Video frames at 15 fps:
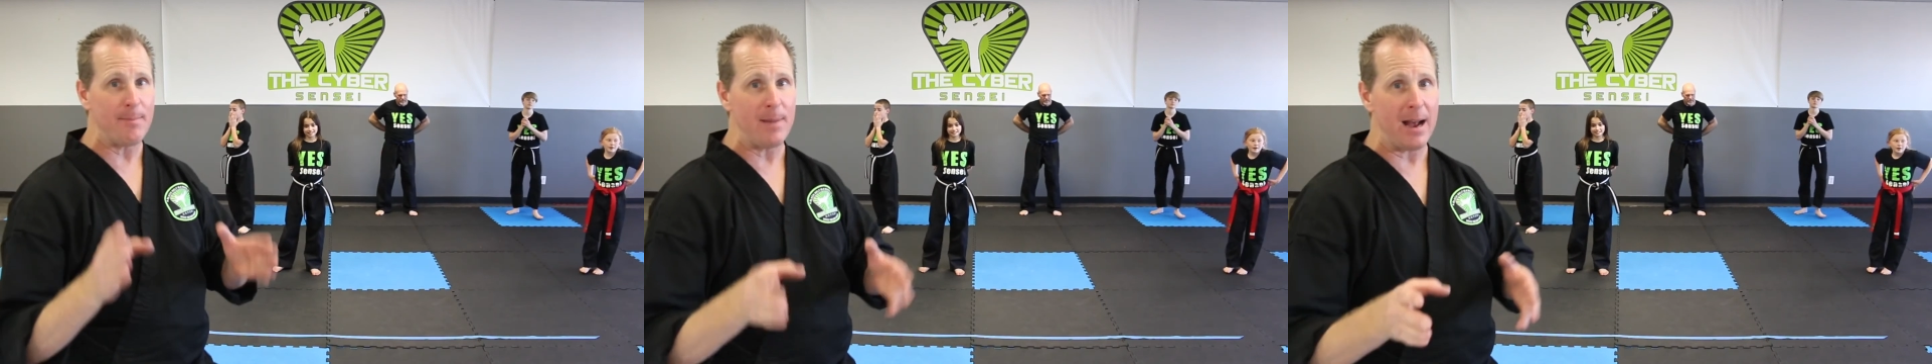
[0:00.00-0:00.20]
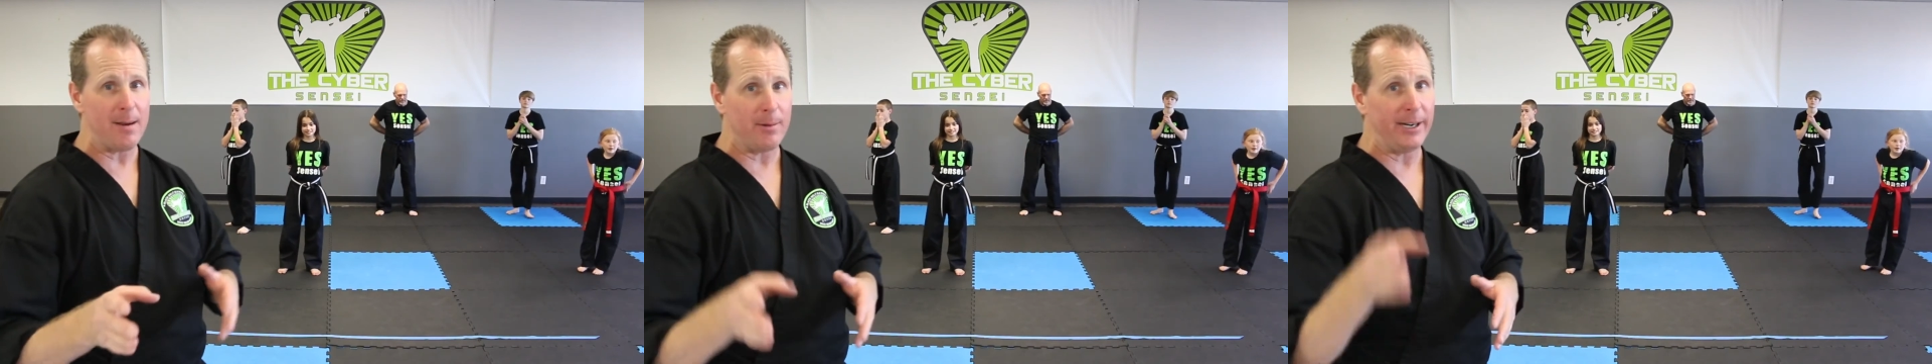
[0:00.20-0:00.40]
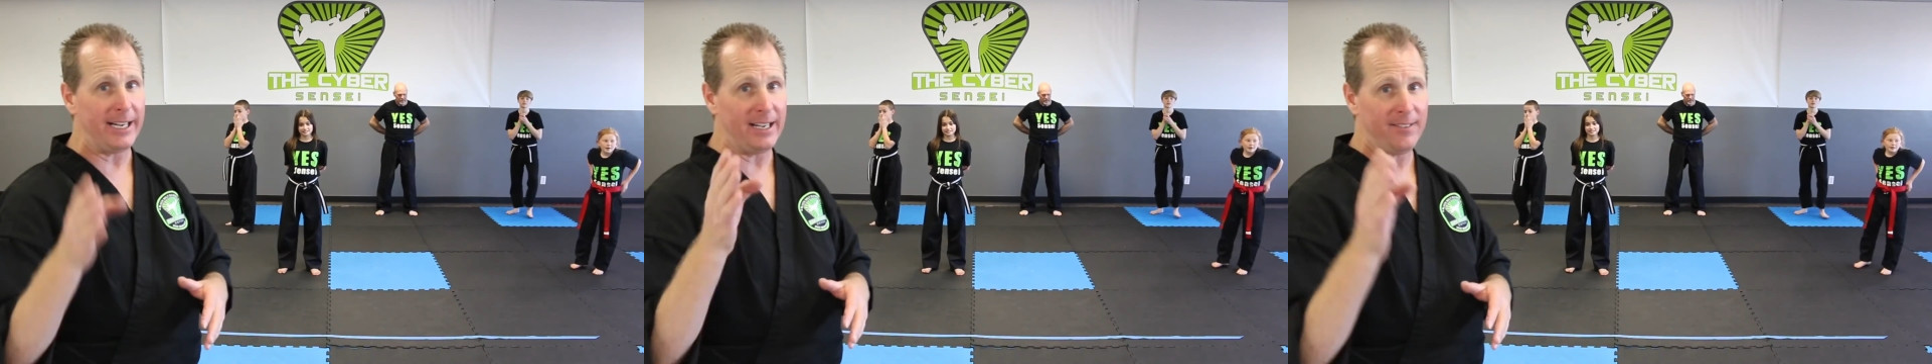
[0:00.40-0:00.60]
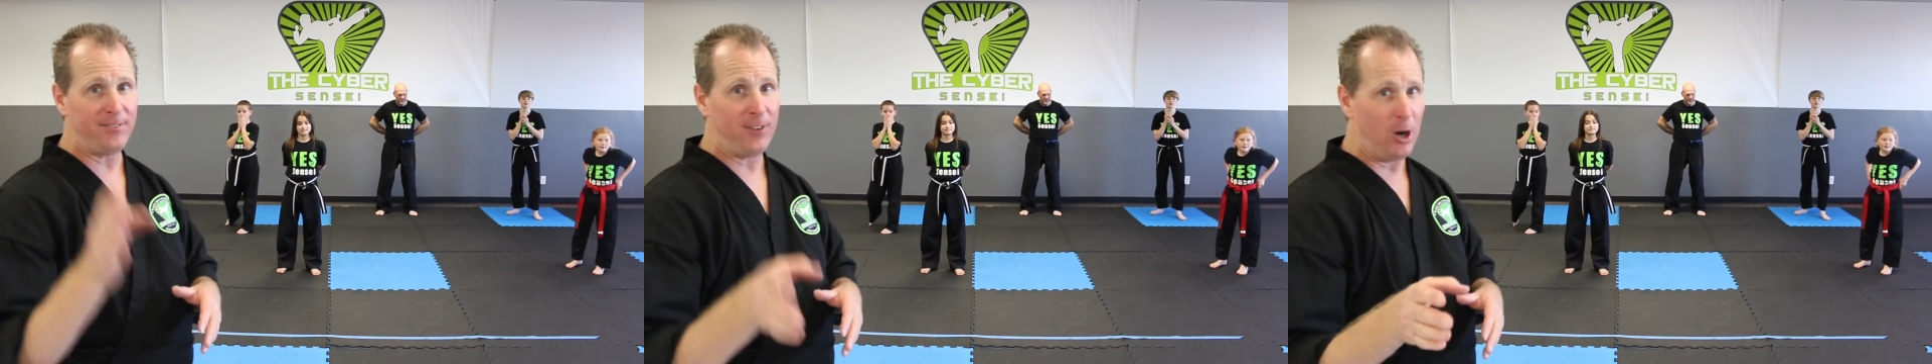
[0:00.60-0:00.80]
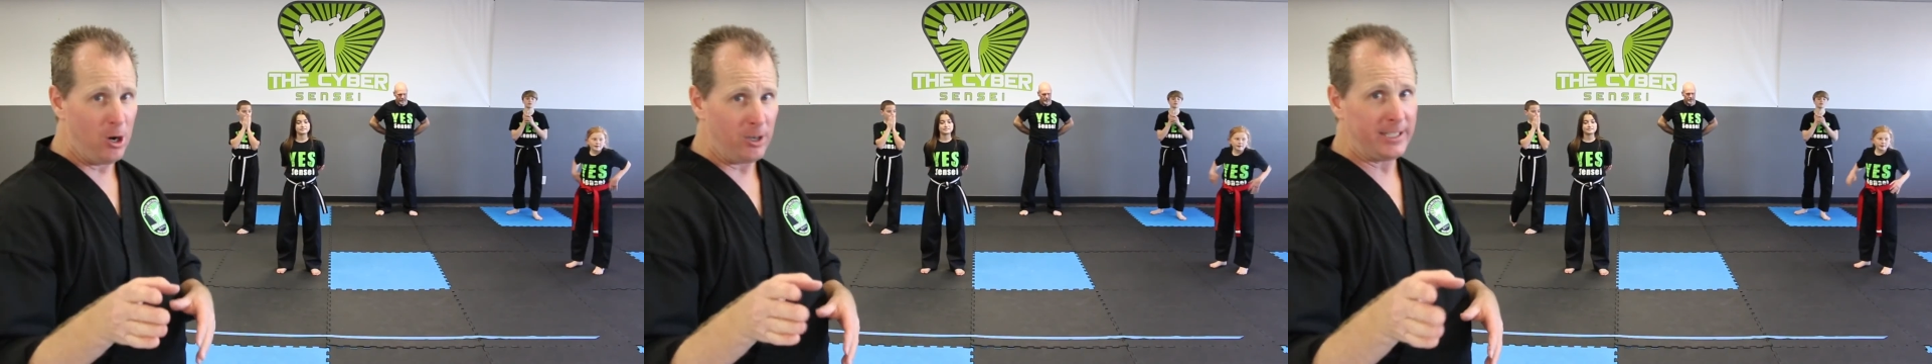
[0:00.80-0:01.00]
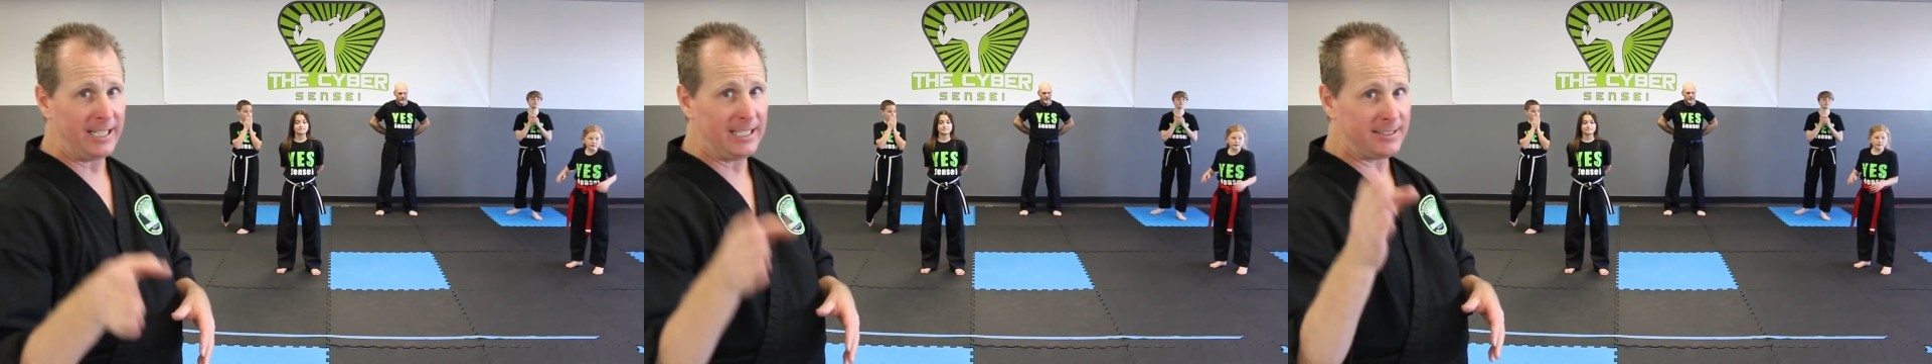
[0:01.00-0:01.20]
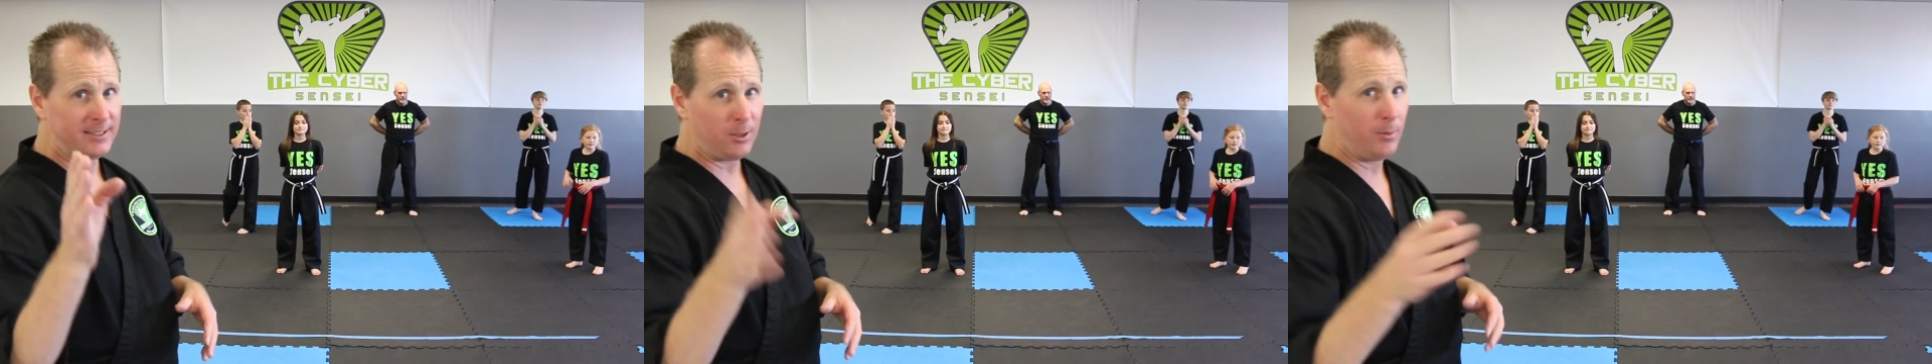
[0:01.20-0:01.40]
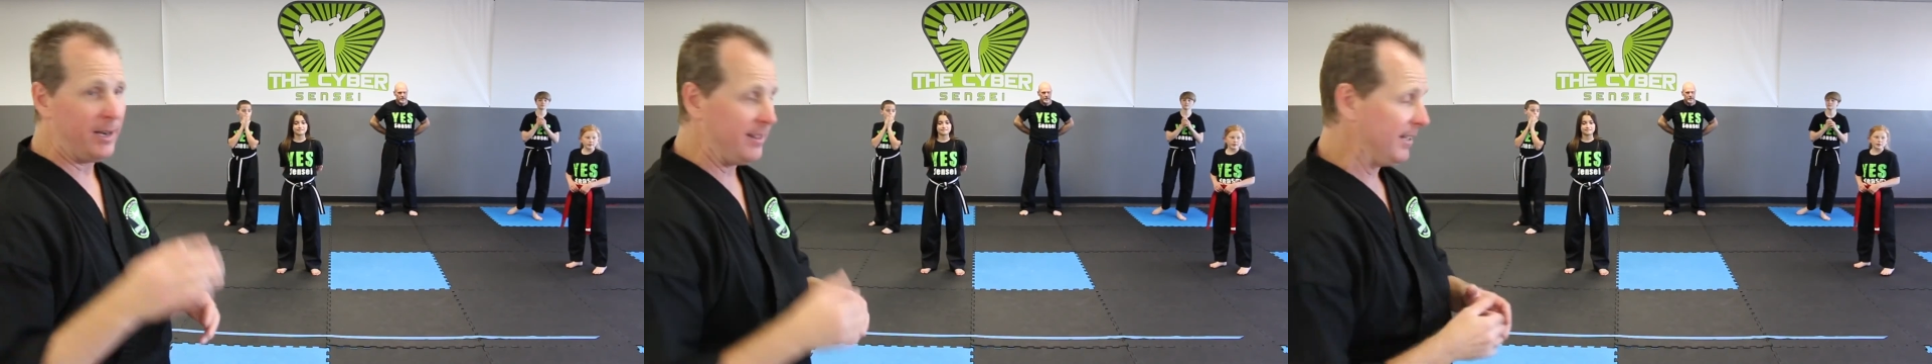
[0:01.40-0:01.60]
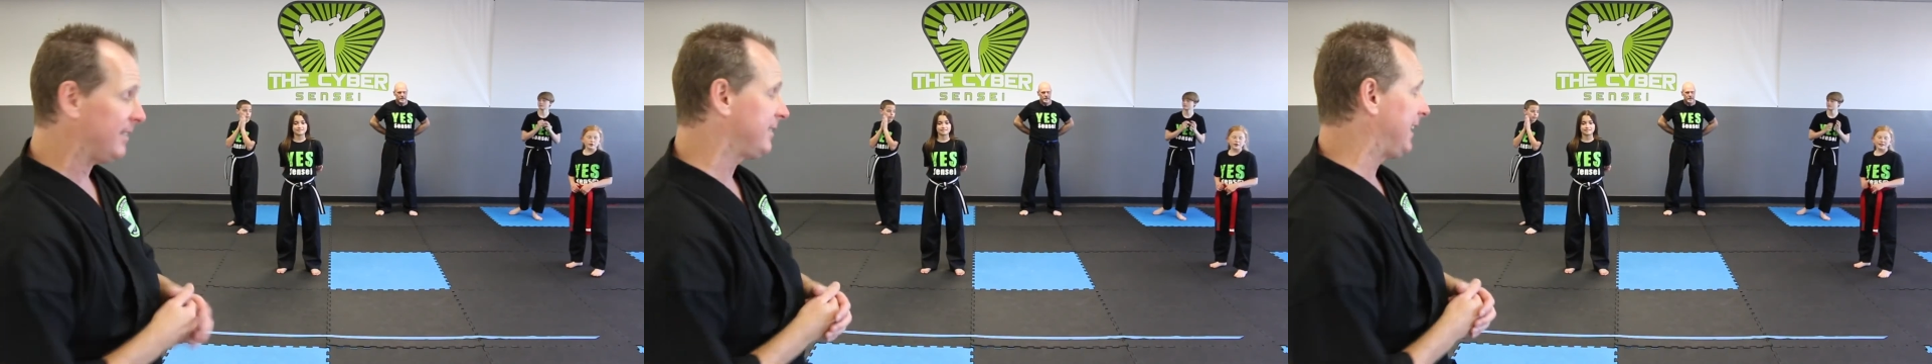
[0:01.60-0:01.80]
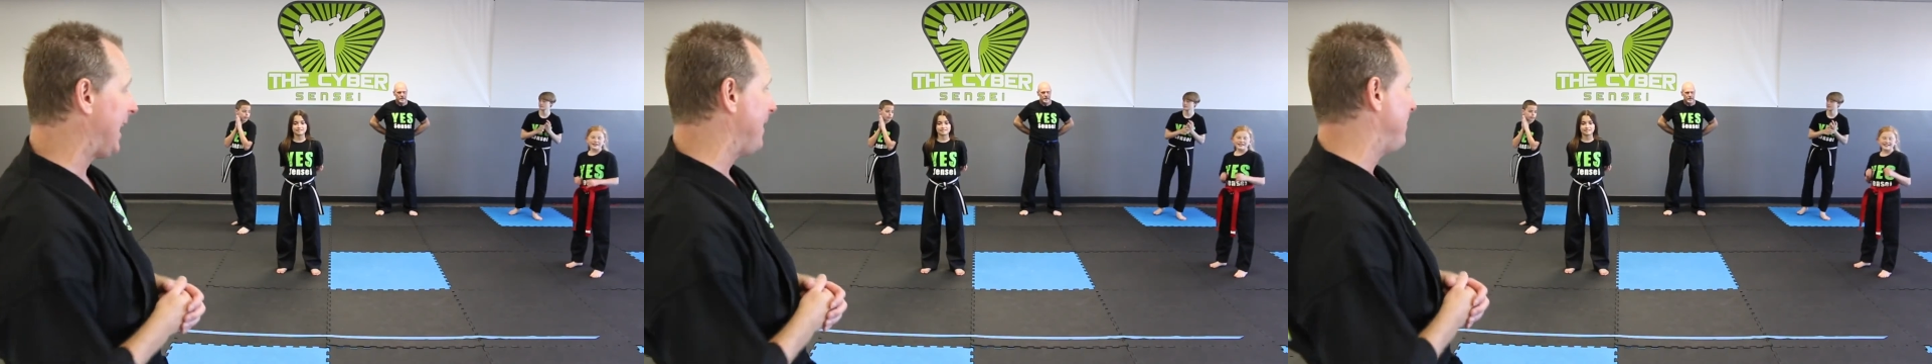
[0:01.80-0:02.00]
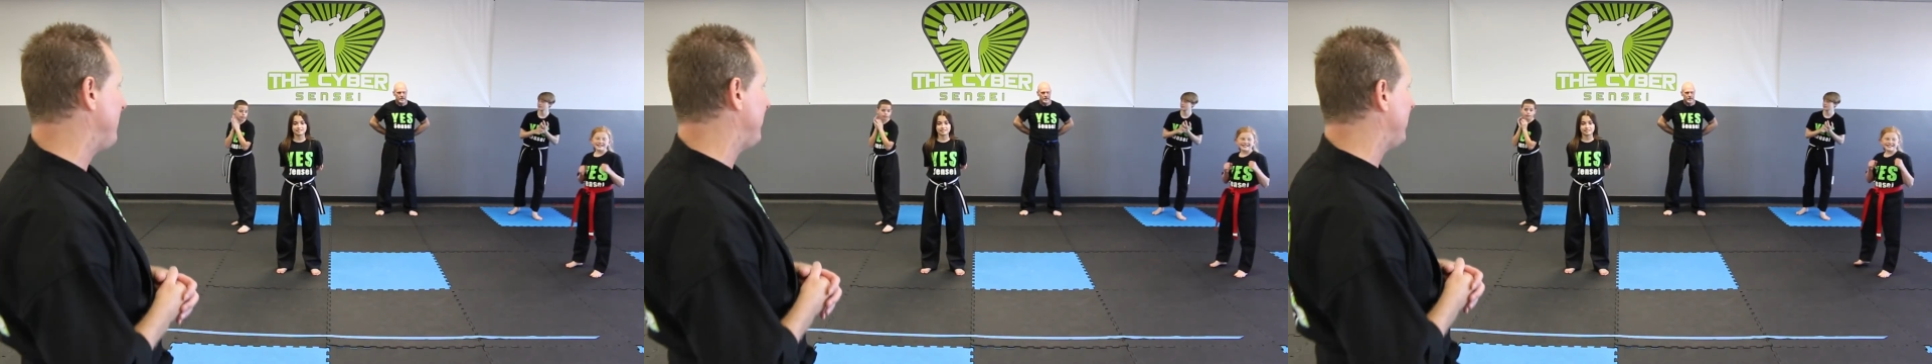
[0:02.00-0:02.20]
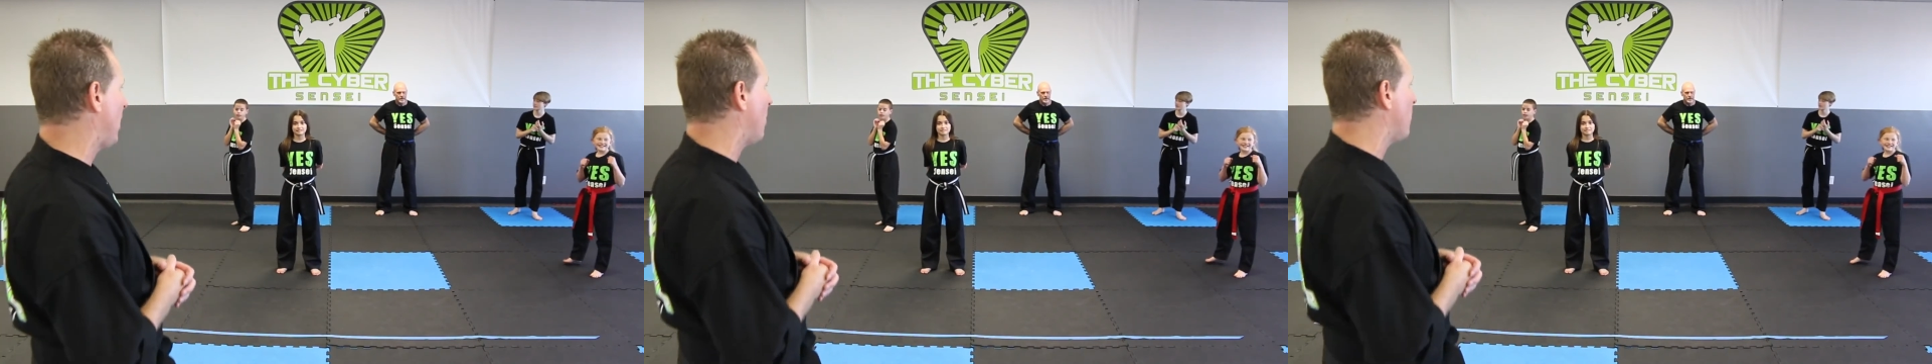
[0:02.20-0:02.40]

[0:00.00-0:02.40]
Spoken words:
memory and focus to win this game. Here we go.